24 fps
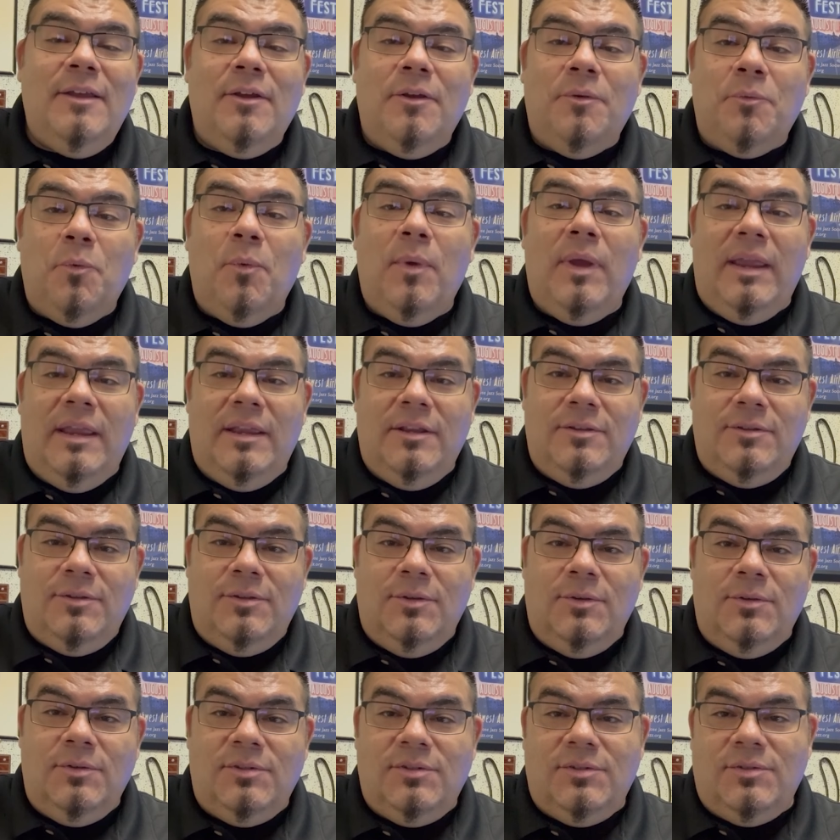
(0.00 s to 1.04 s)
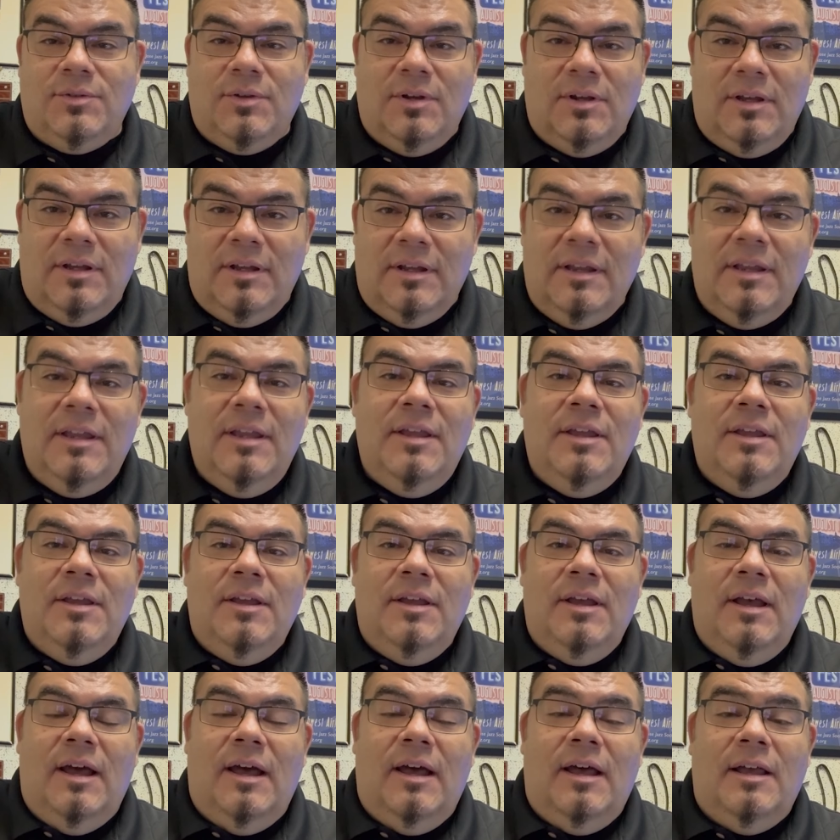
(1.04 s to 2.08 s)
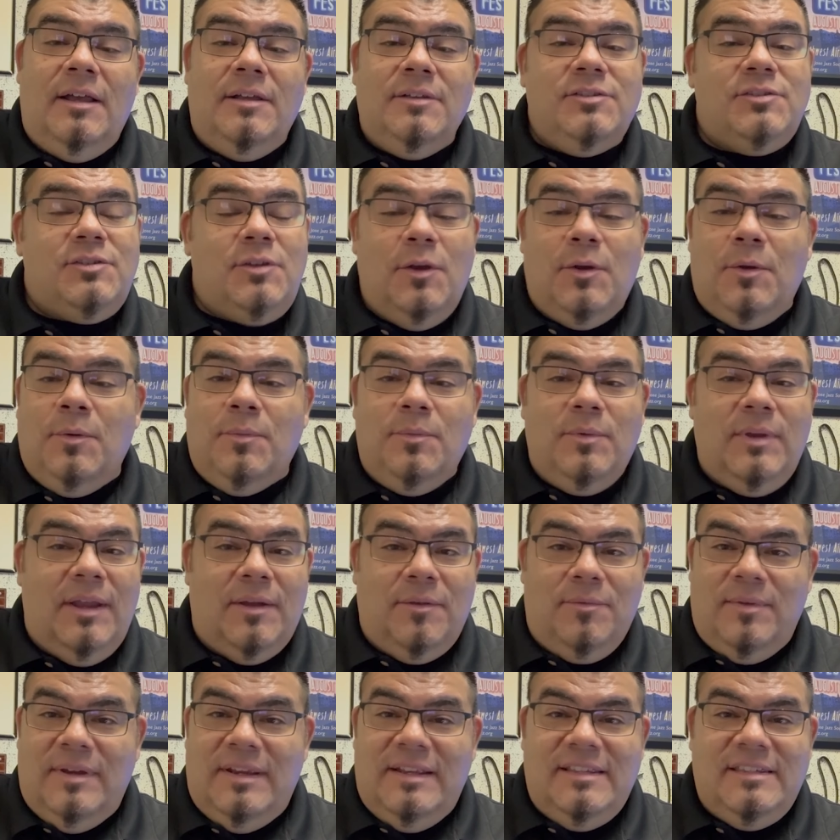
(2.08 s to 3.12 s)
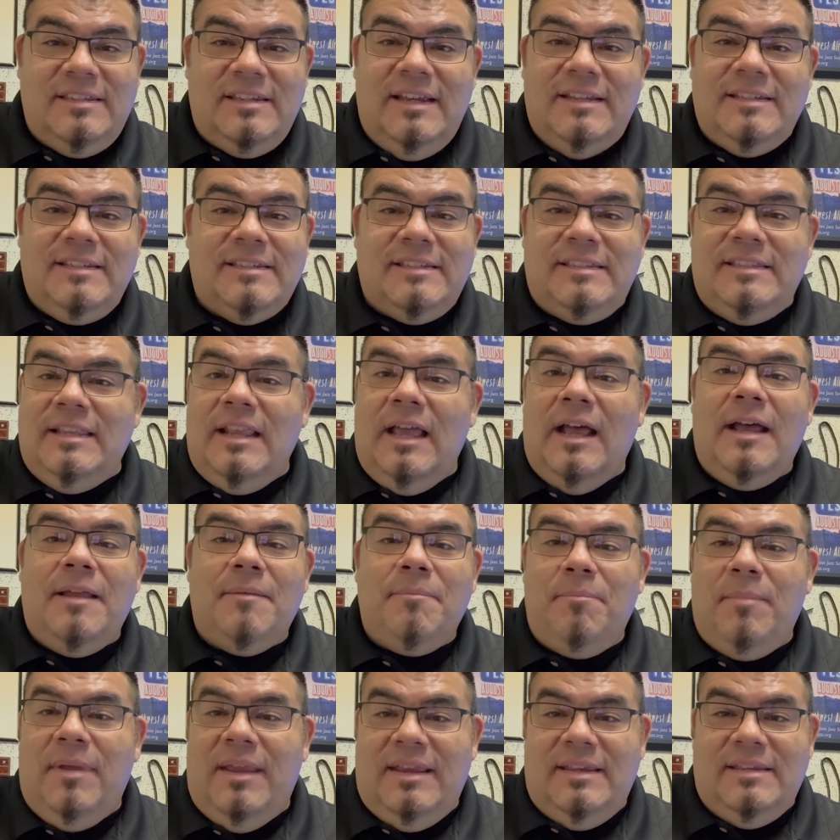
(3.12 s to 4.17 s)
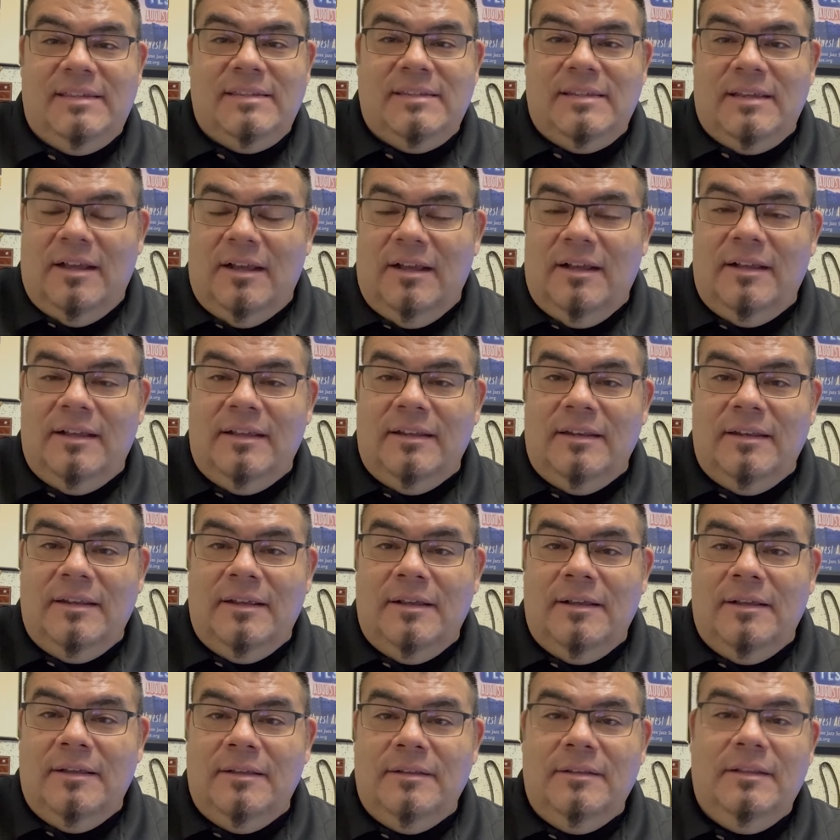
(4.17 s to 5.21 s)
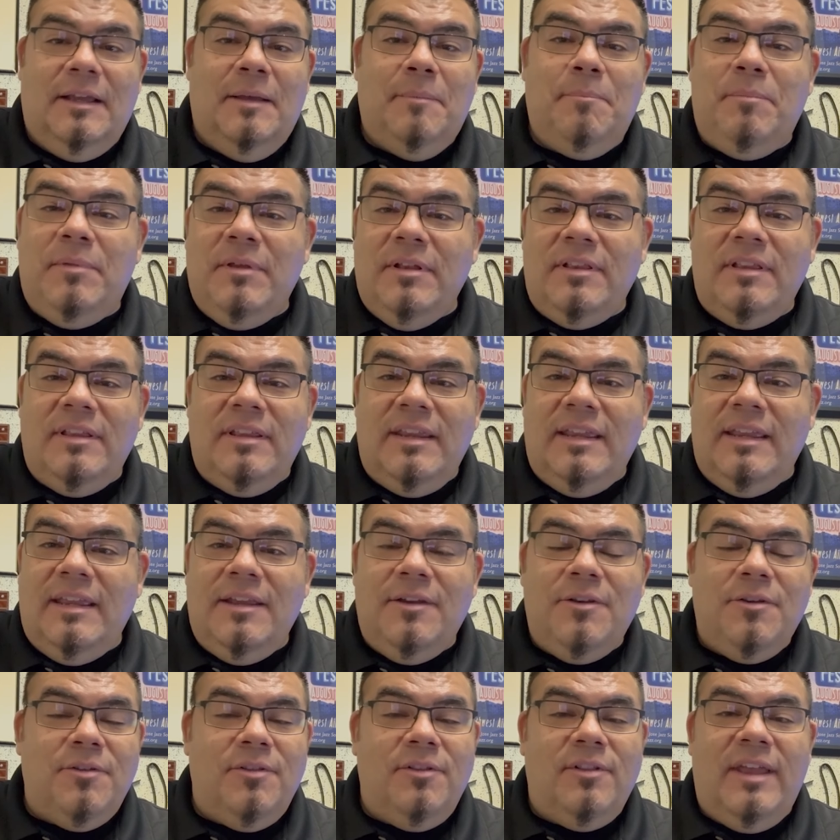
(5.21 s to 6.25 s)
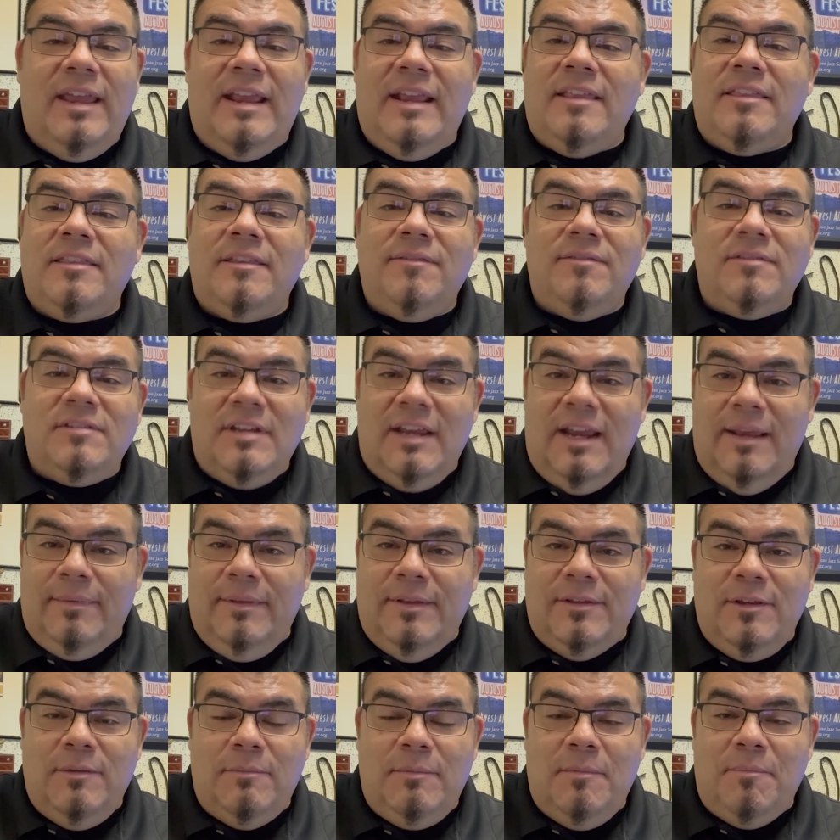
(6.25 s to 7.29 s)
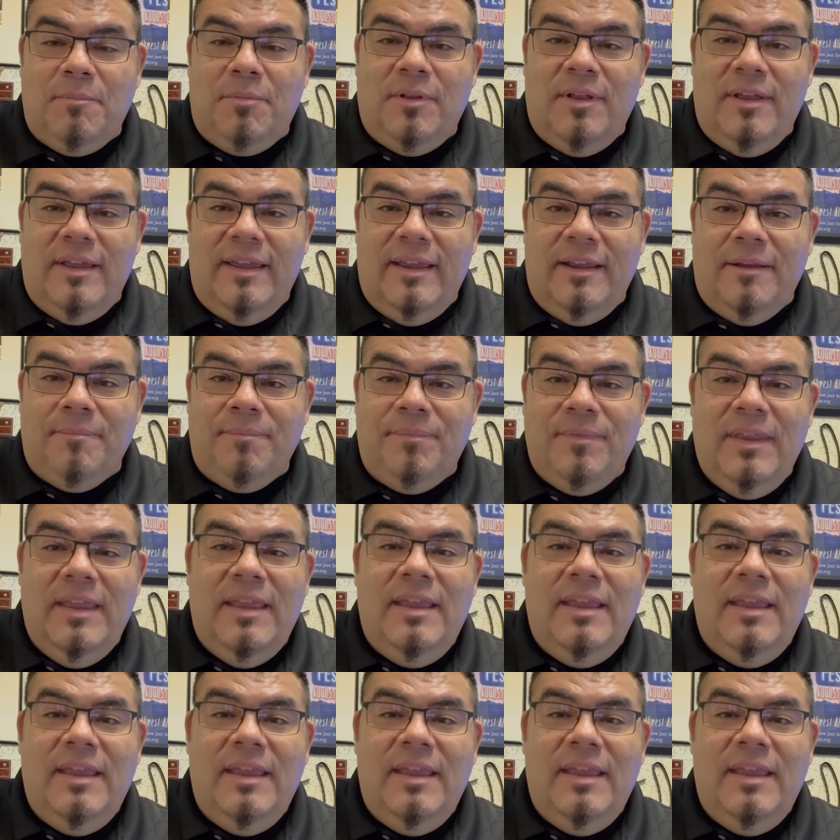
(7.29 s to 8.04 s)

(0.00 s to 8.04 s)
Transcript: Way too strong. So yeah, reed size is not based on ability or length of time that you've been playing.